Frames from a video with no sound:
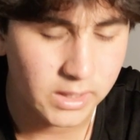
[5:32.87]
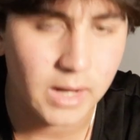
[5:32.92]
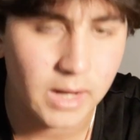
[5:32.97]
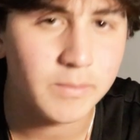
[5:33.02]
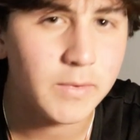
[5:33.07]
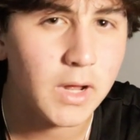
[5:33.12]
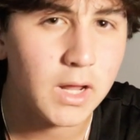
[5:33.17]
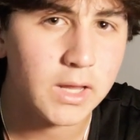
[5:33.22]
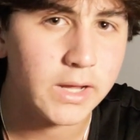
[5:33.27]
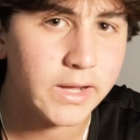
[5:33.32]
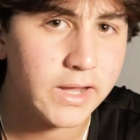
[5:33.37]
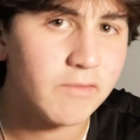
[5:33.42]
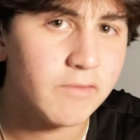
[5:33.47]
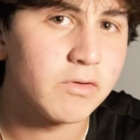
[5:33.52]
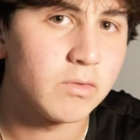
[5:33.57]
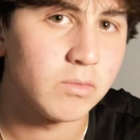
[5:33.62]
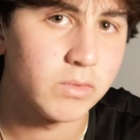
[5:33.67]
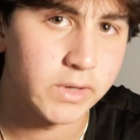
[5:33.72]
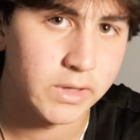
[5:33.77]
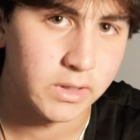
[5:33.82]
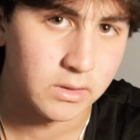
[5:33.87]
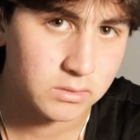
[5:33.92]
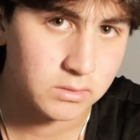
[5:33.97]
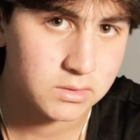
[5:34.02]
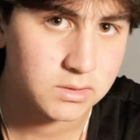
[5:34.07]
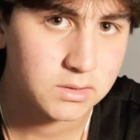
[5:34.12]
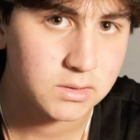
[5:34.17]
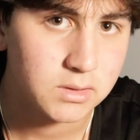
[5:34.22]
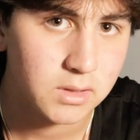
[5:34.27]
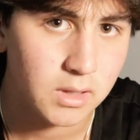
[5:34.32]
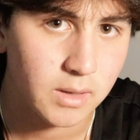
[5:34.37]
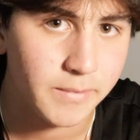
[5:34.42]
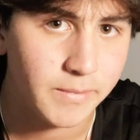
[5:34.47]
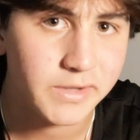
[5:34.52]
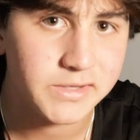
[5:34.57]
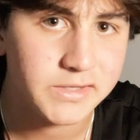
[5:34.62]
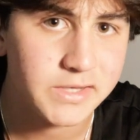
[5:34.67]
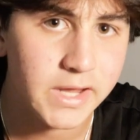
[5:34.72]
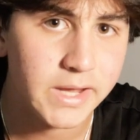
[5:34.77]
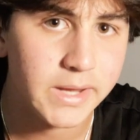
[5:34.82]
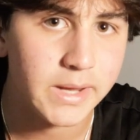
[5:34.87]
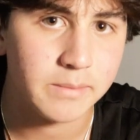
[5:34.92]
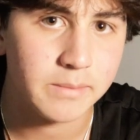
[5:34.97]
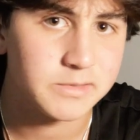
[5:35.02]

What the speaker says: I'm not like everyone else. I'm not saying